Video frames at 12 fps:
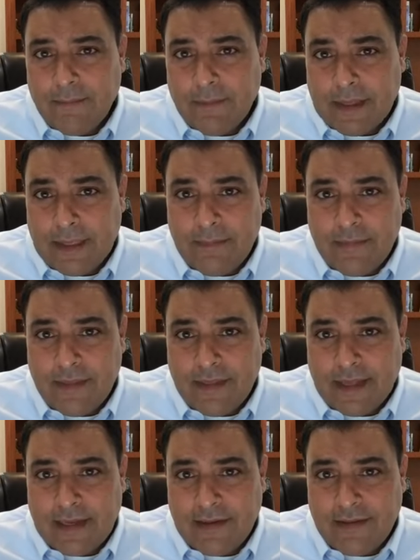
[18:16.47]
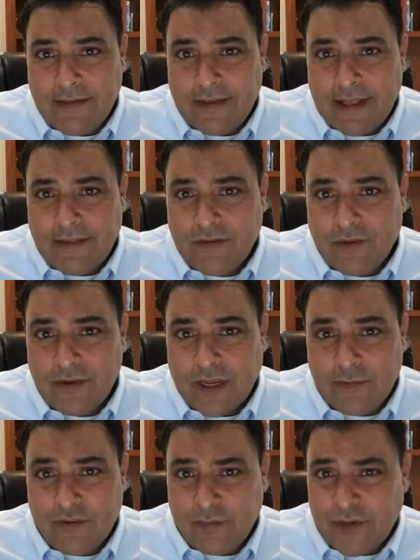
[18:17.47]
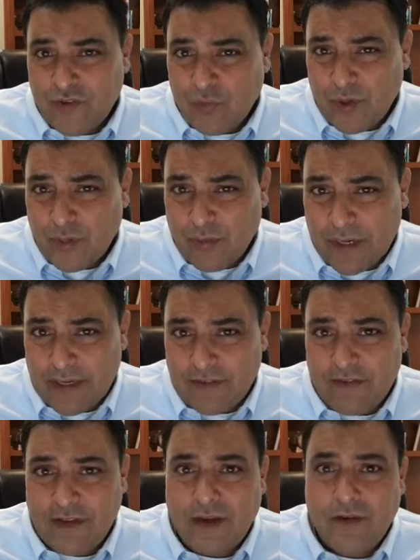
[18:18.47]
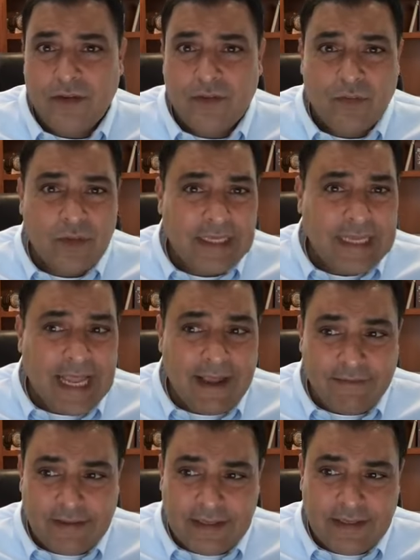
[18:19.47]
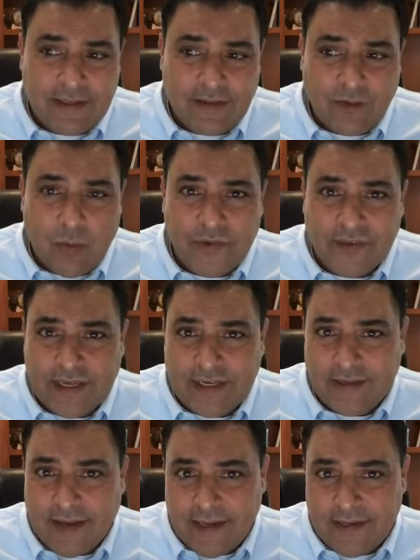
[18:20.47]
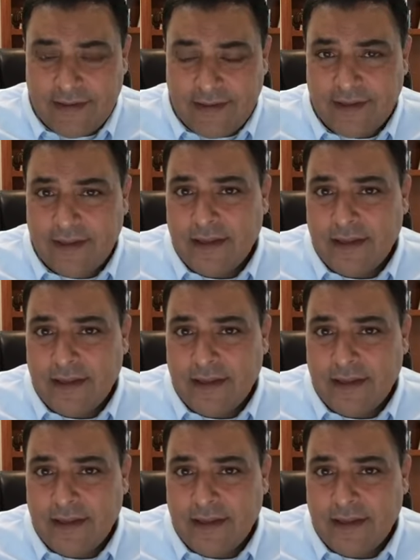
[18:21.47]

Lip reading: limb, that at certain times, especially when your brain gets tired, is really heavy, is always getting tight,